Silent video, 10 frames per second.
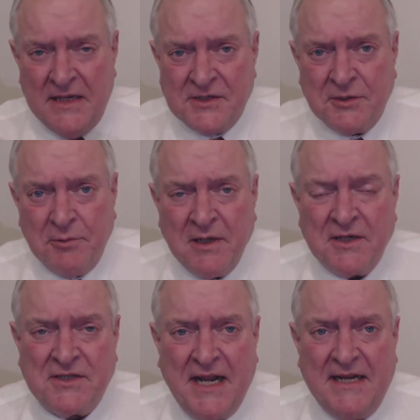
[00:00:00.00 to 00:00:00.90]
is the
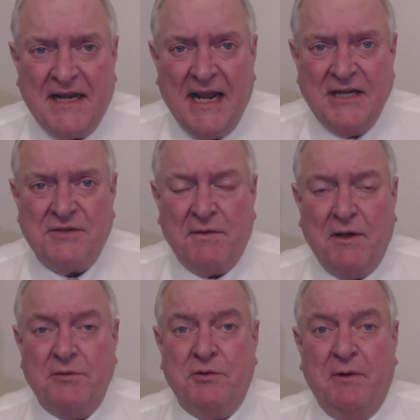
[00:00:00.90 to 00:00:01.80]
Real Estate Cash
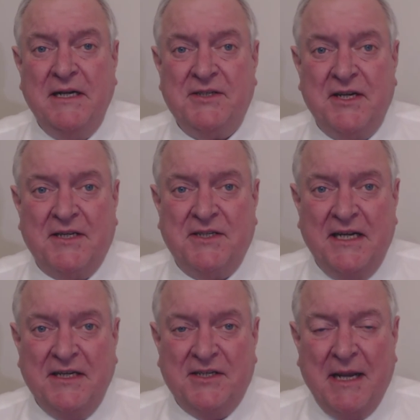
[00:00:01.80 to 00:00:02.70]
Flow
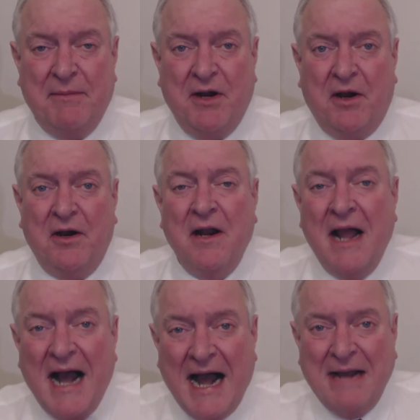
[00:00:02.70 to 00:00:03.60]
2016 seminar.
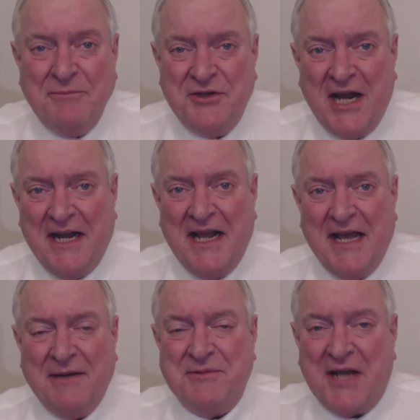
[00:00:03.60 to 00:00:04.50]
I'm John
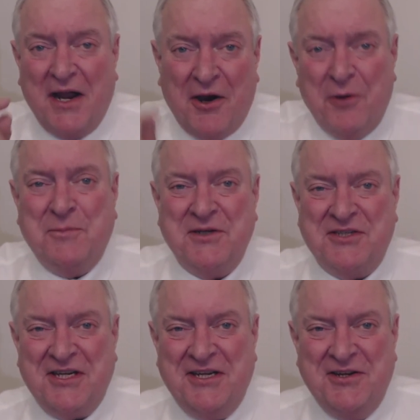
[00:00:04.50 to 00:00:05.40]
Adams. I hope to
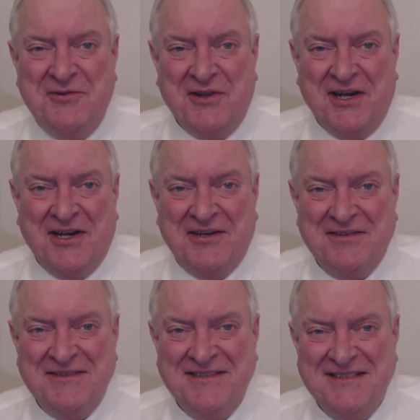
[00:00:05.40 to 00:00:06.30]
see you there.